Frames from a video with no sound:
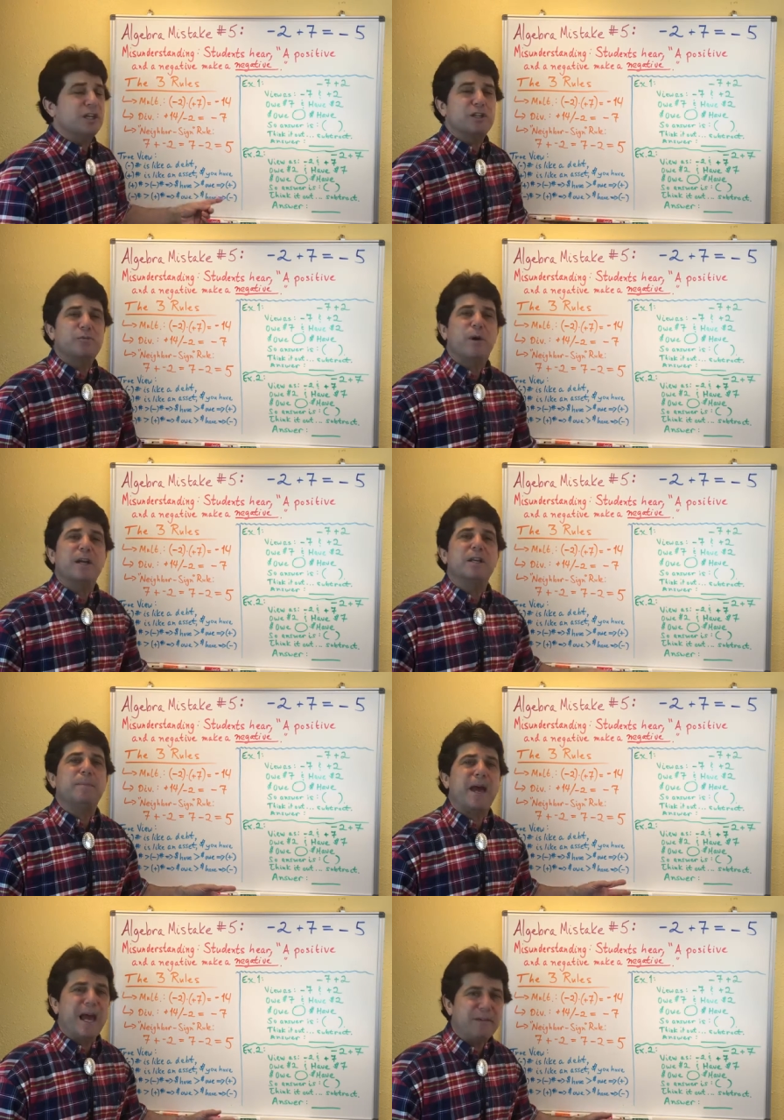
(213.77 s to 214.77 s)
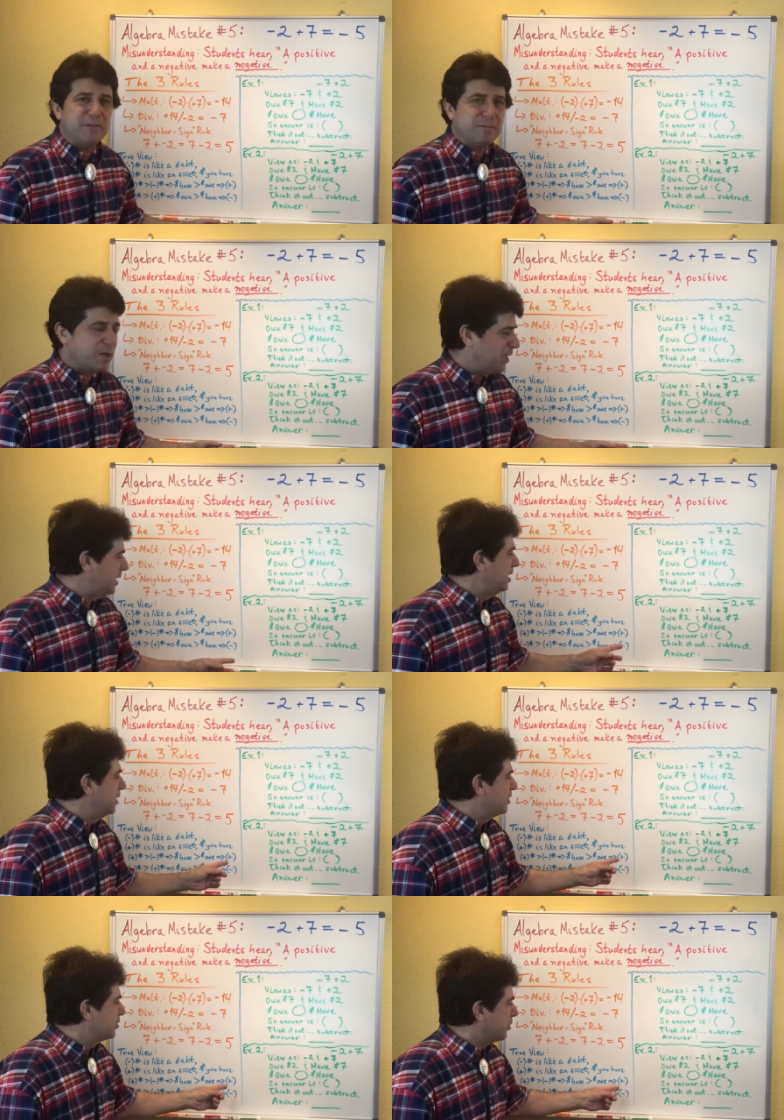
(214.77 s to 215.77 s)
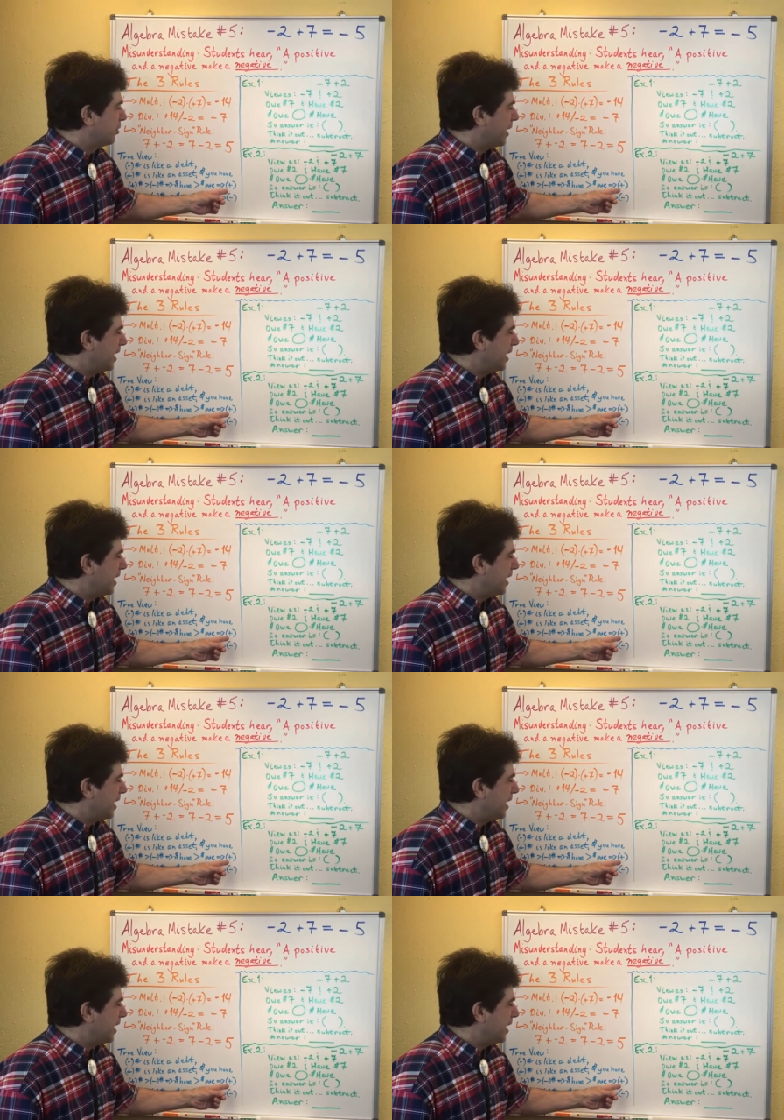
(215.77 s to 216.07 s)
you wind up having money, so your